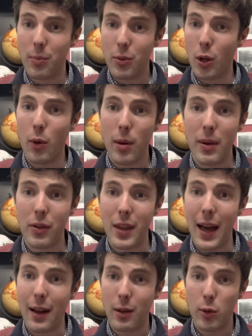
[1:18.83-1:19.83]
Don't want to miss
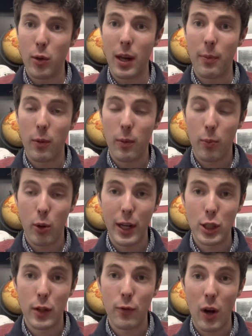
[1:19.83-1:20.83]
that, including a
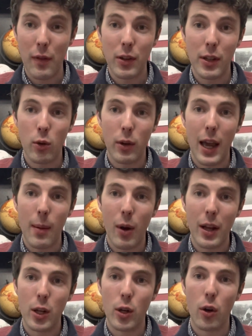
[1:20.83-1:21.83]
prediction for every single game
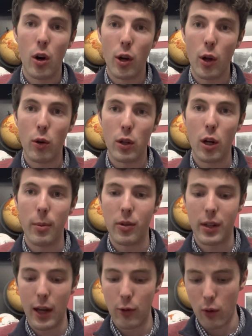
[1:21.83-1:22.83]
right here on Oklahoma's
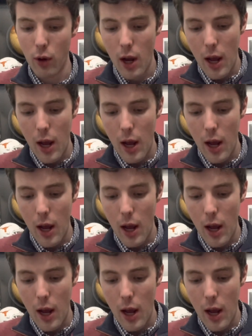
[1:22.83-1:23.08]
schedule.